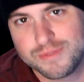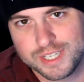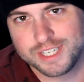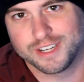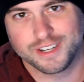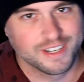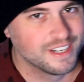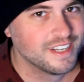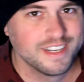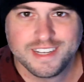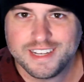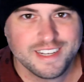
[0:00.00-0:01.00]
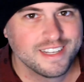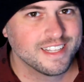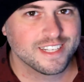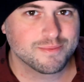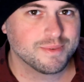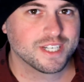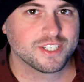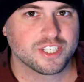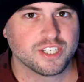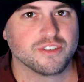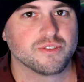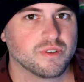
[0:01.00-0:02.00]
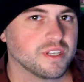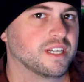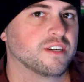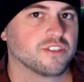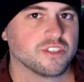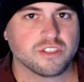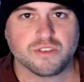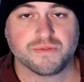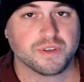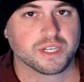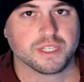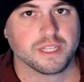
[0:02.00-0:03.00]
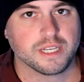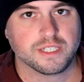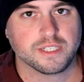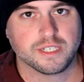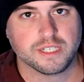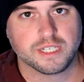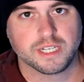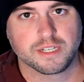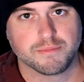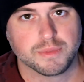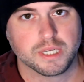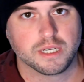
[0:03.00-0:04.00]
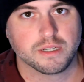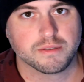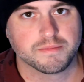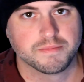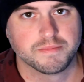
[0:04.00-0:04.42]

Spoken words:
video. That's my excuse. Really, I was just too fucking lazy to take them down.